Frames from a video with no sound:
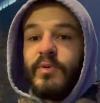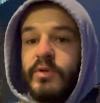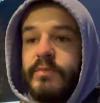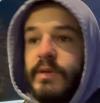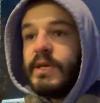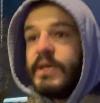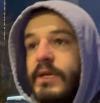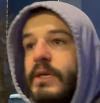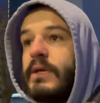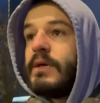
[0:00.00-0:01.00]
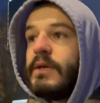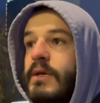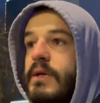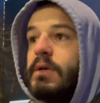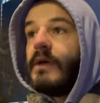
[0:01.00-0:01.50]
would be
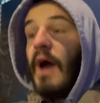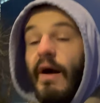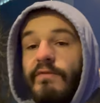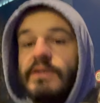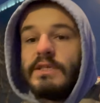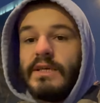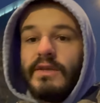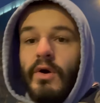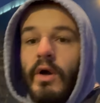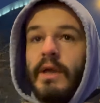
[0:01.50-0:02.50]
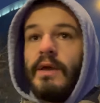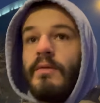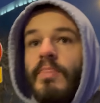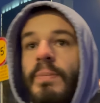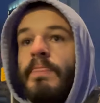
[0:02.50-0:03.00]
obviously annoying,
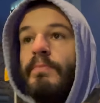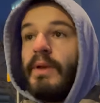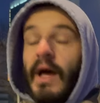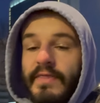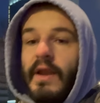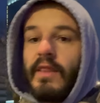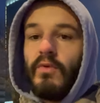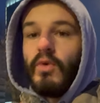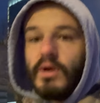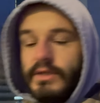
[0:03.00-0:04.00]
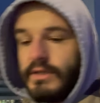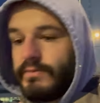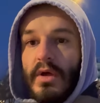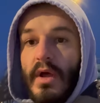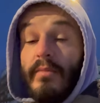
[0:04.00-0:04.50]
but not the end of the world.
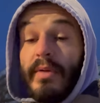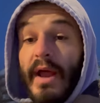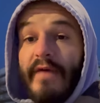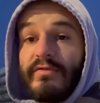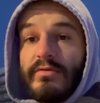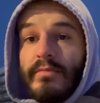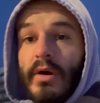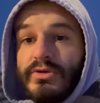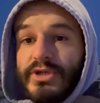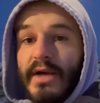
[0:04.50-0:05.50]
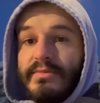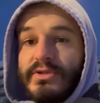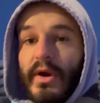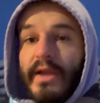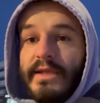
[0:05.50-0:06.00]
But I have a remote job,
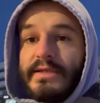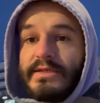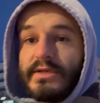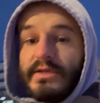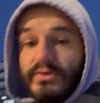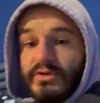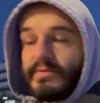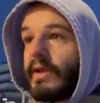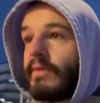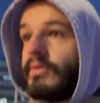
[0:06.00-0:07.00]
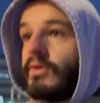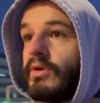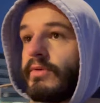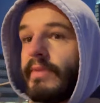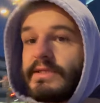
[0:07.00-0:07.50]
so I need to use my
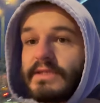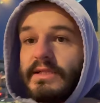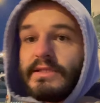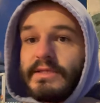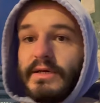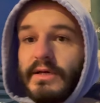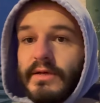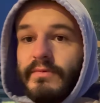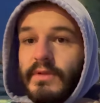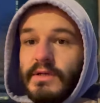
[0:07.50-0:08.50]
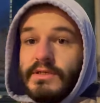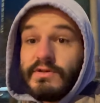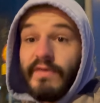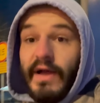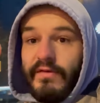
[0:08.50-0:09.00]
computer basically to
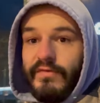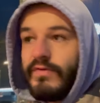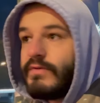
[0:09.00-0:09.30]
survive.